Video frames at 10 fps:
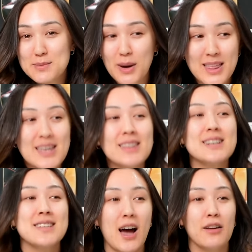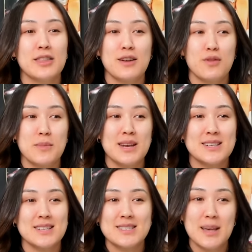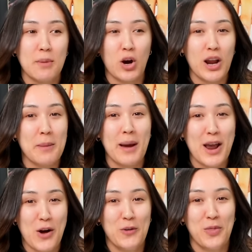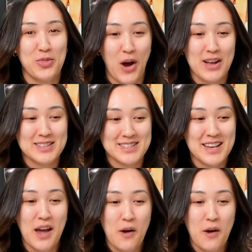but I think that it's healthy for me to simmer in my own thoughts